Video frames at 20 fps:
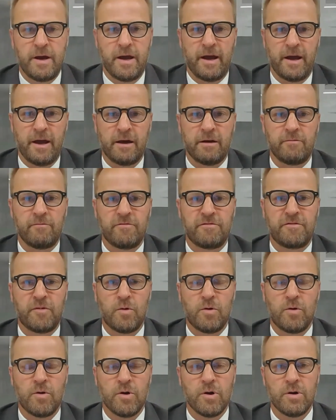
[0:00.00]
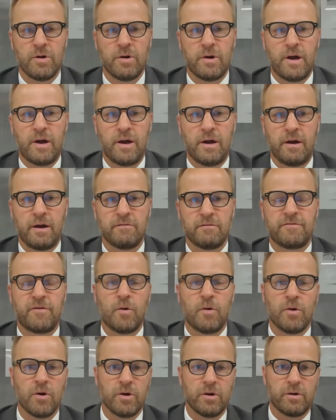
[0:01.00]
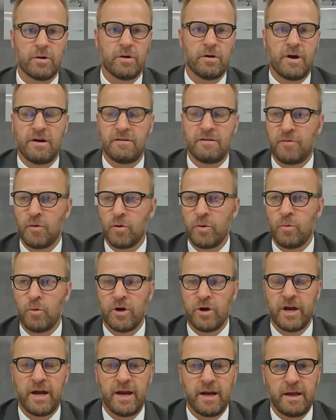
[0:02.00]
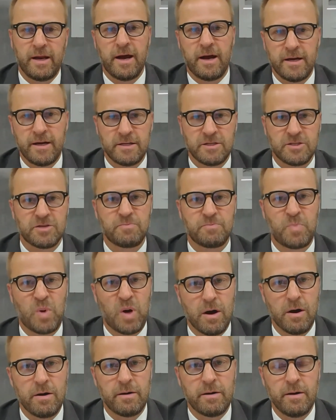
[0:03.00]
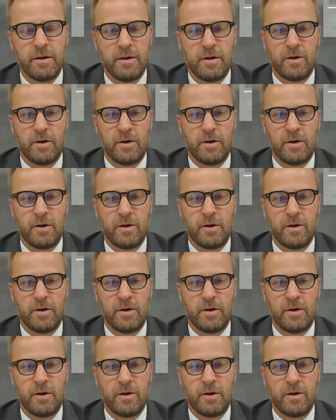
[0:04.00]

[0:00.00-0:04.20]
And for uh, for 4189's uh, part,